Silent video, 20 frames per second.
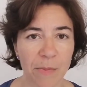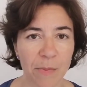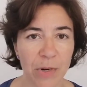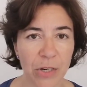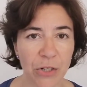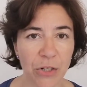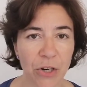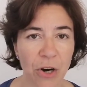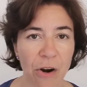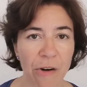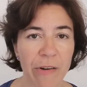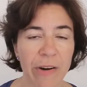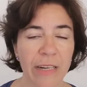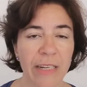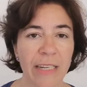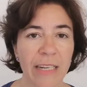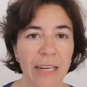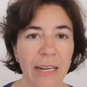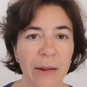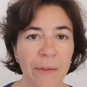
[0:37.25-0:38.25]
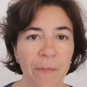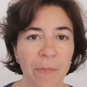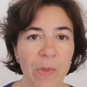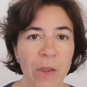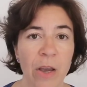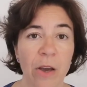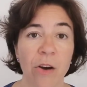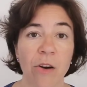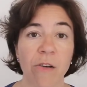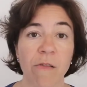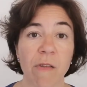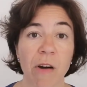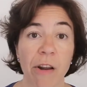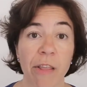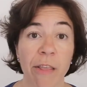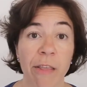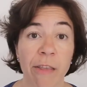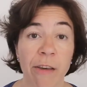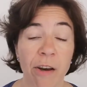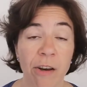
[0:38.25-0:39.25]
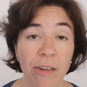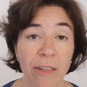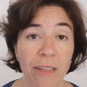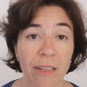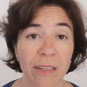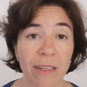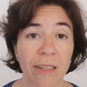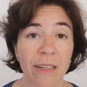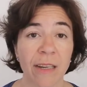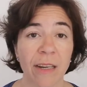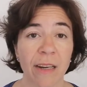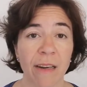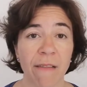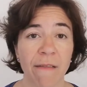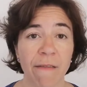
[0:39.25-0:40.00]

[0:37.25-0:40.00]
majority of our thoughts,